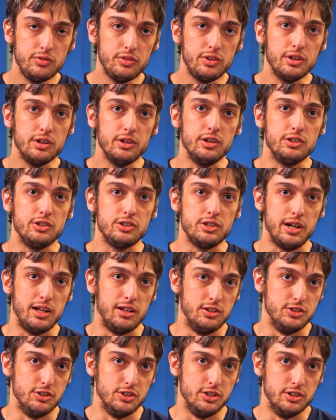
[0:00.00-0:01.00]
of the
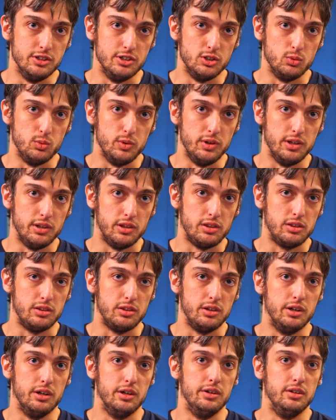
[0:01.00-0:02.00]
challenges with
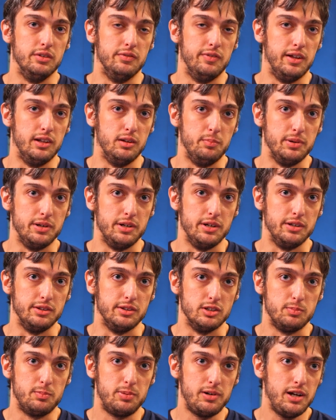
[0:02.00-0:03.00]
developing
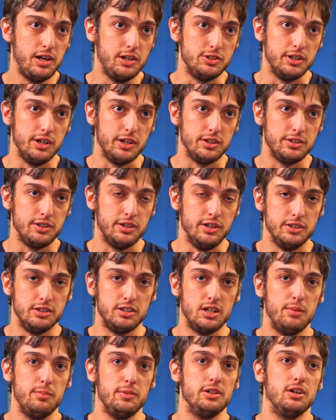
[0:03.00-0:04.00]
this project is
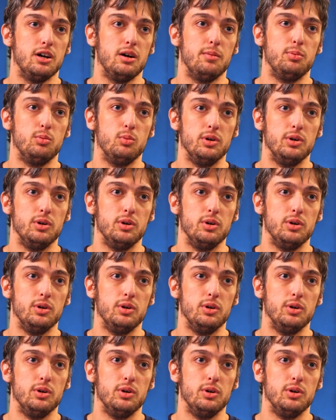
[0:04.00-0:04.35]
coming up